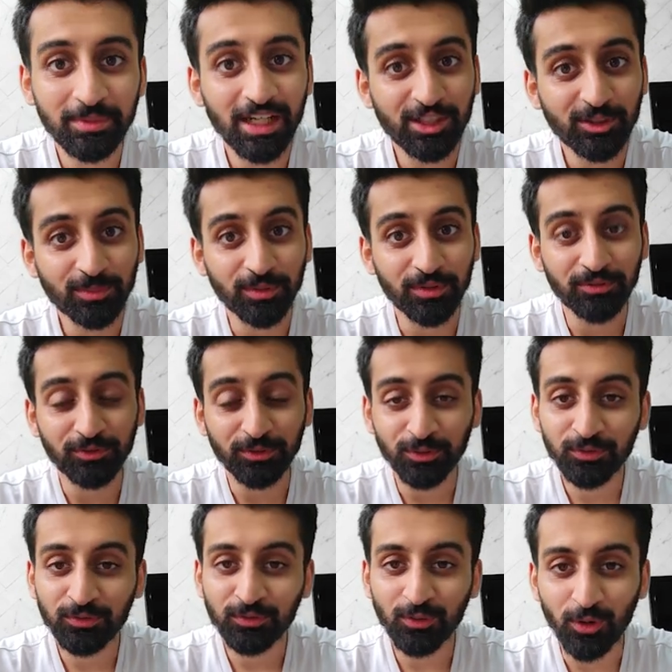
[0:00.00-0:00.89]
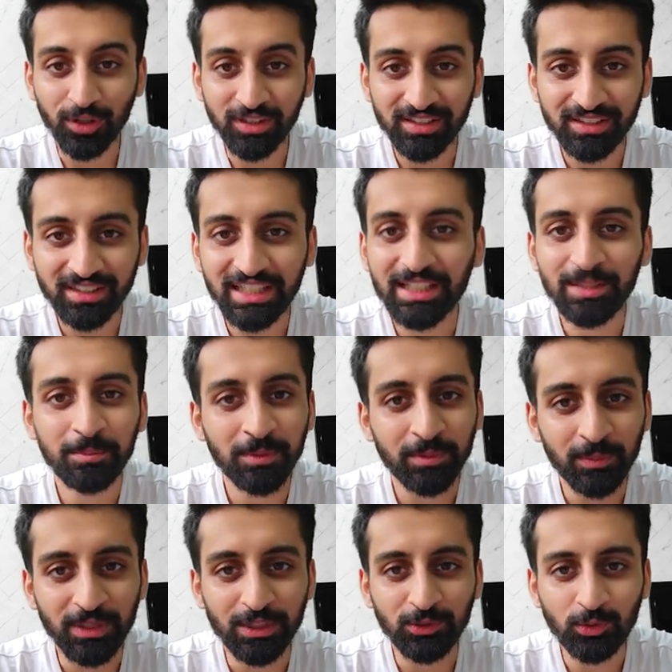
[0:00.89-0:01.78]
match preview for the game
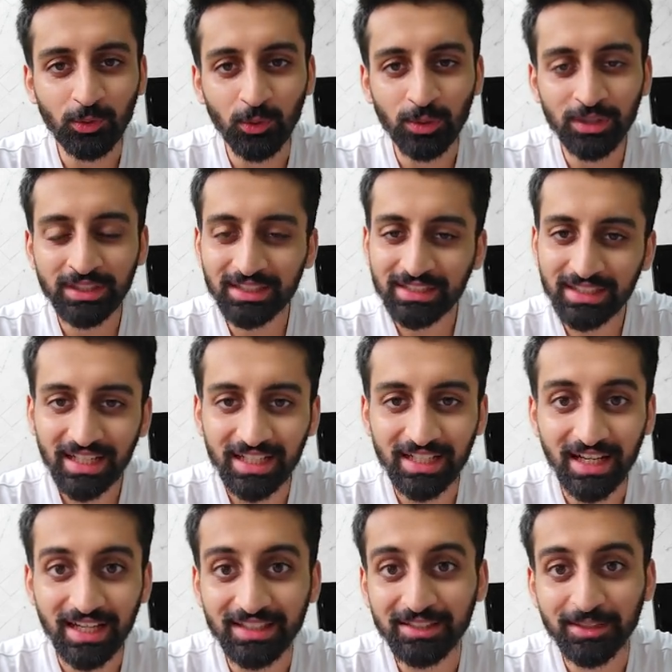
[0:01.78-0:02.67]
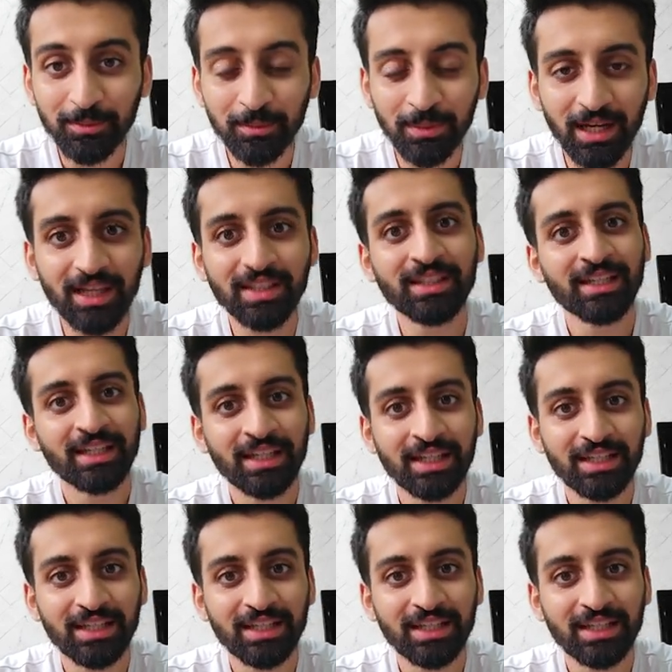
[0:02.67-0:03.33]
between Kolkata and Hyderabad.